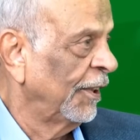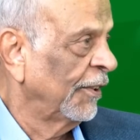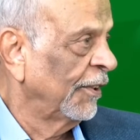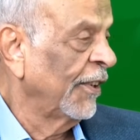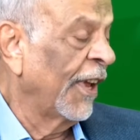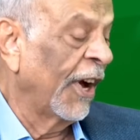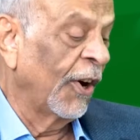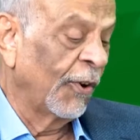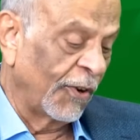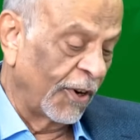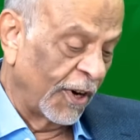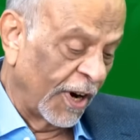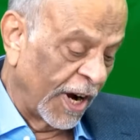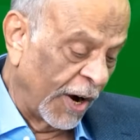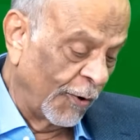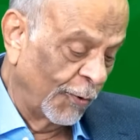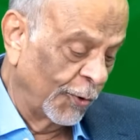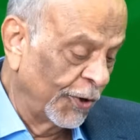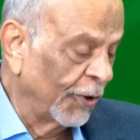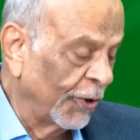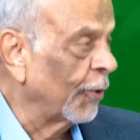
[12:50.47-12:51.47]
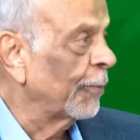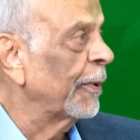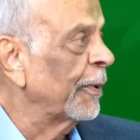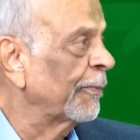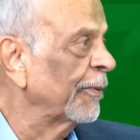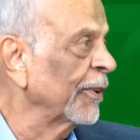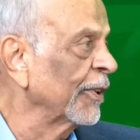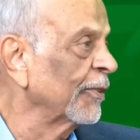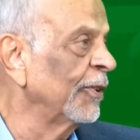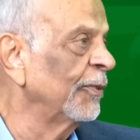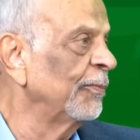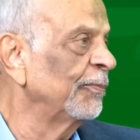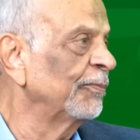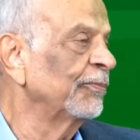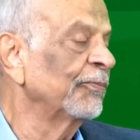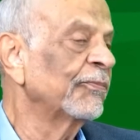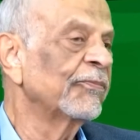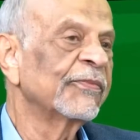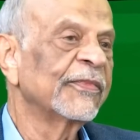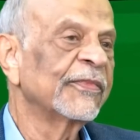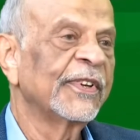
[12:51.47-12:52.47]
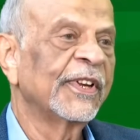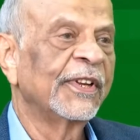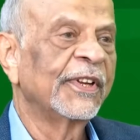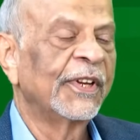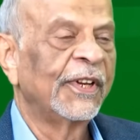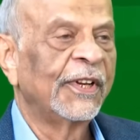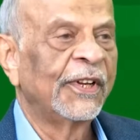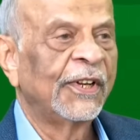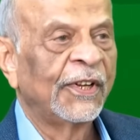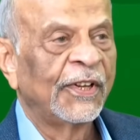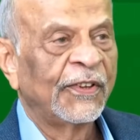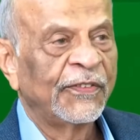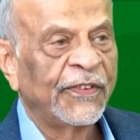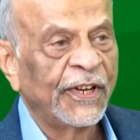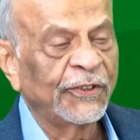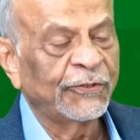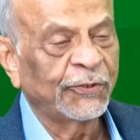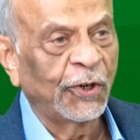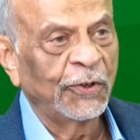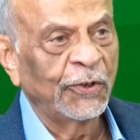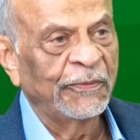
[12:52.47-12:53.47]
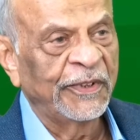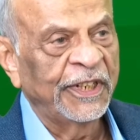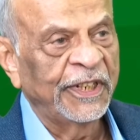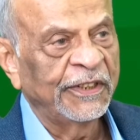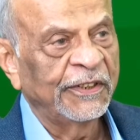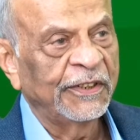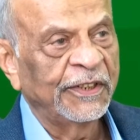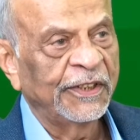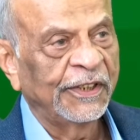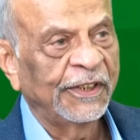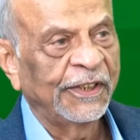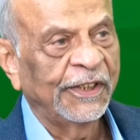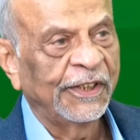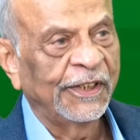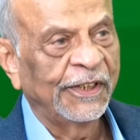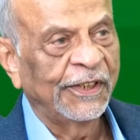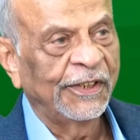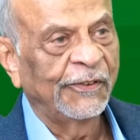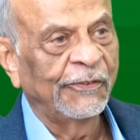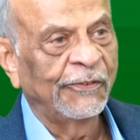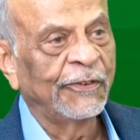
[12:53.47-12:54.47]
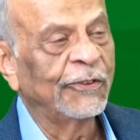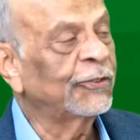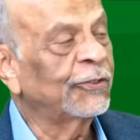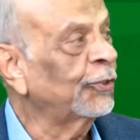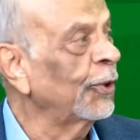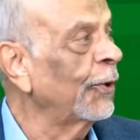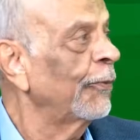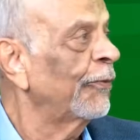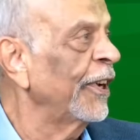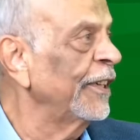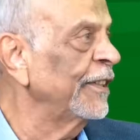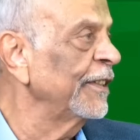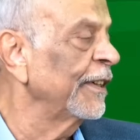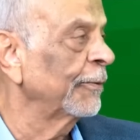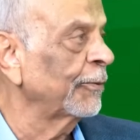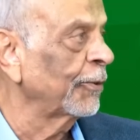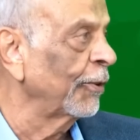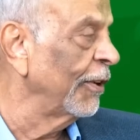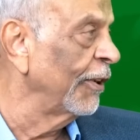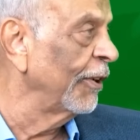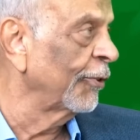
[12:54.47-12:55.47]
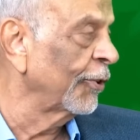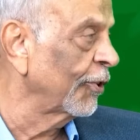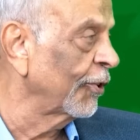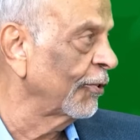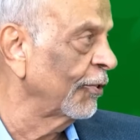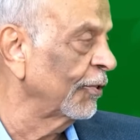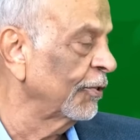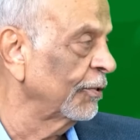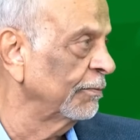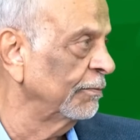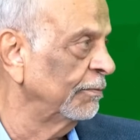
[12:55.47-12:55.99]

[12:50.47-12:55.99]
Now, how would our people go? They told me, we will stop fighting up to 11 o'clock.